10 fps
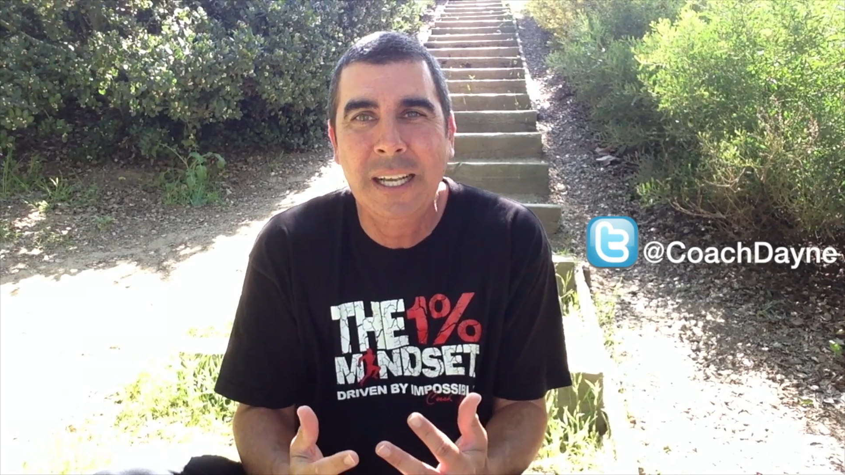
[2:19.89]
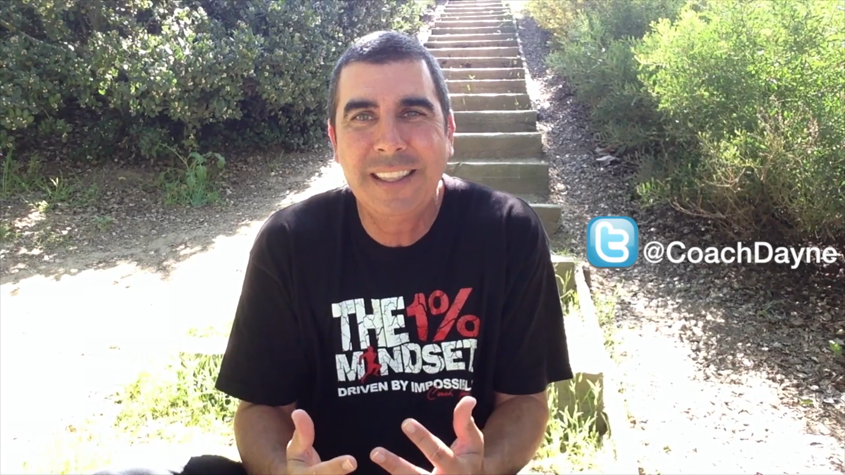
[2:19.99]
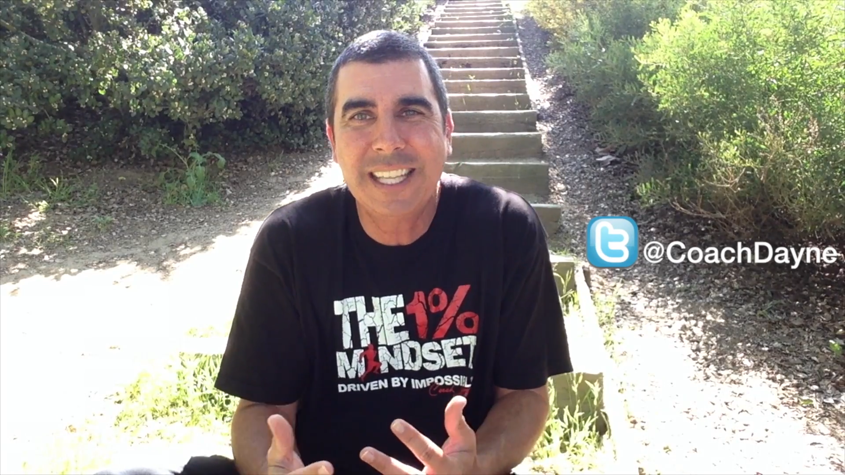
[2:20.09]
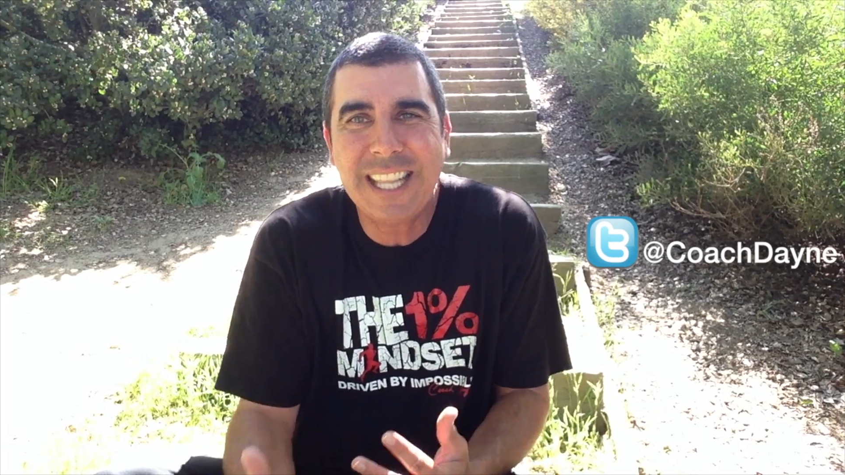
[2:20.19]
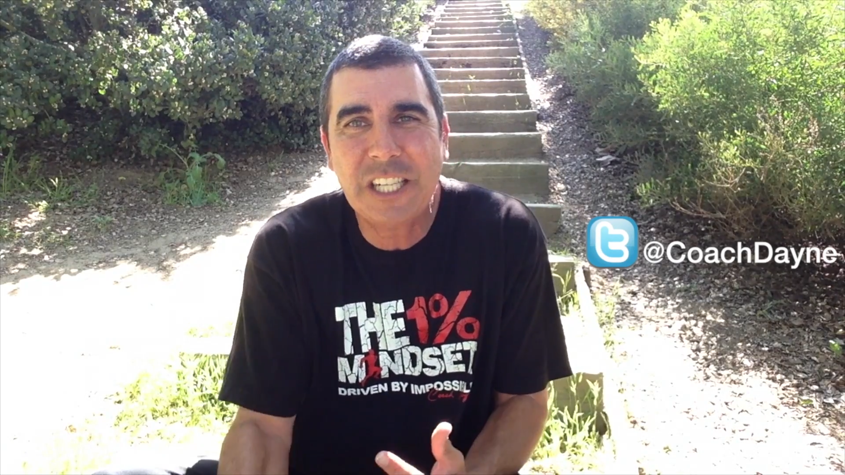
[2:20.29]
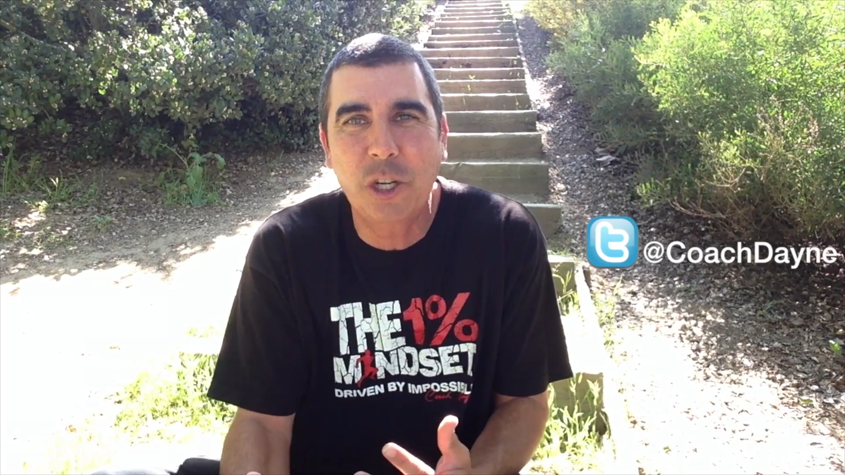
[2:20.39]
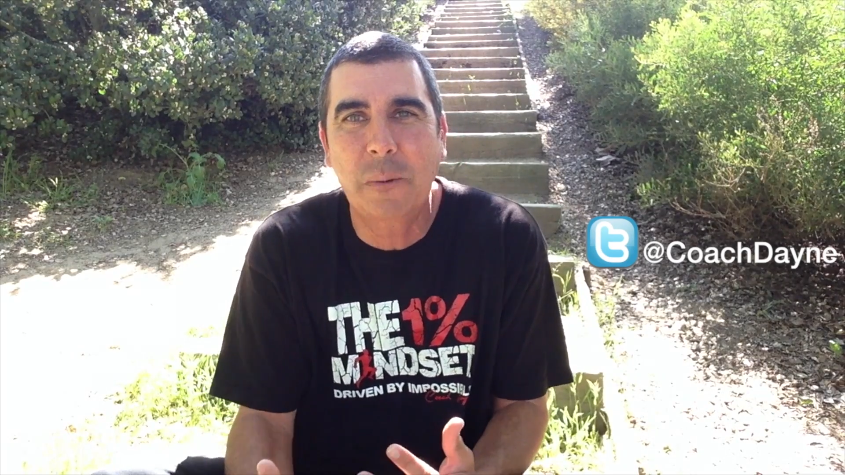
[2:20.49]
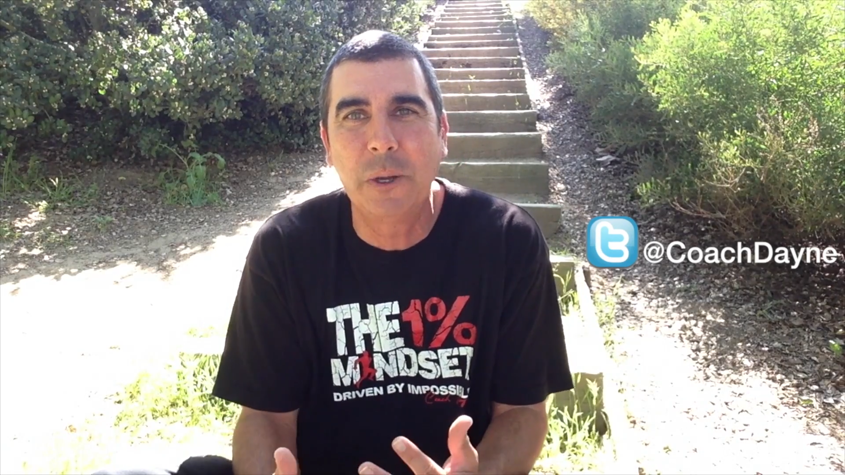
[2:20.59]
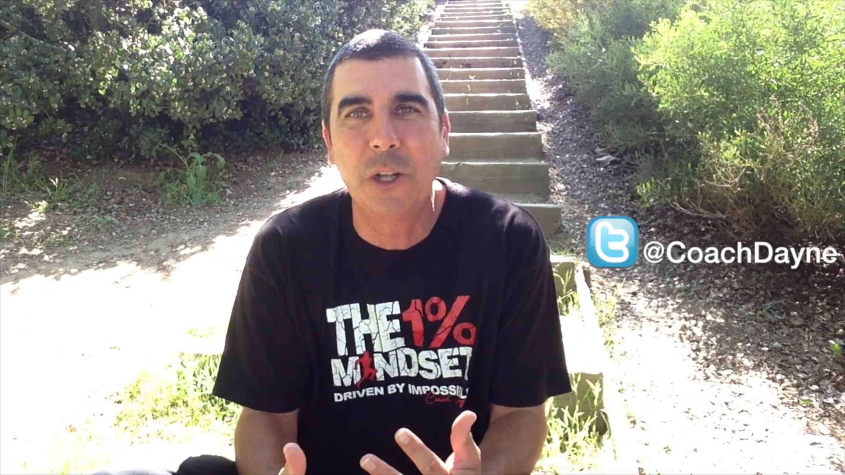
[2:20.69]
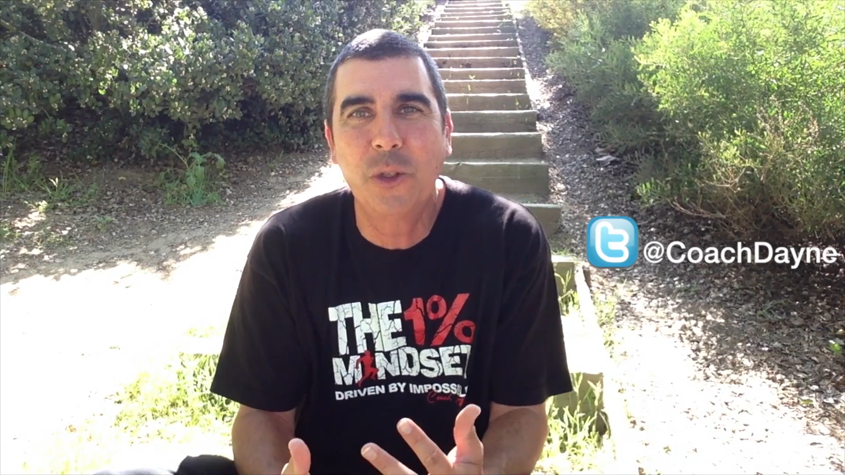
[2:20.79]
the
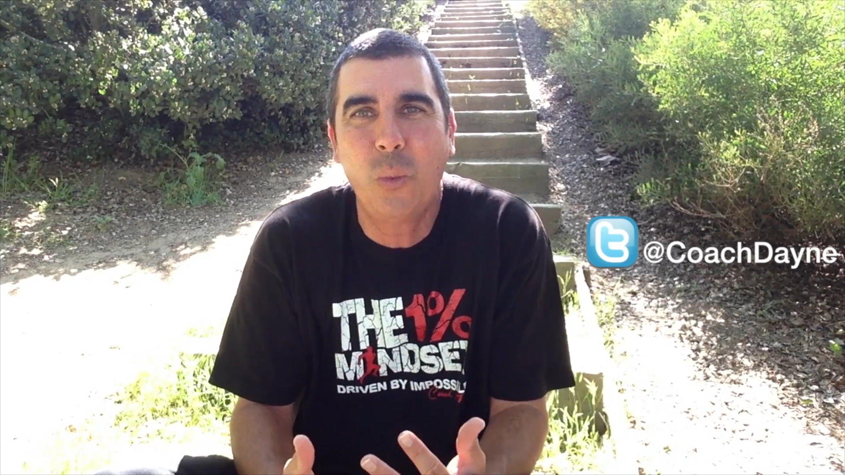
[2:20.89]
electric bill, the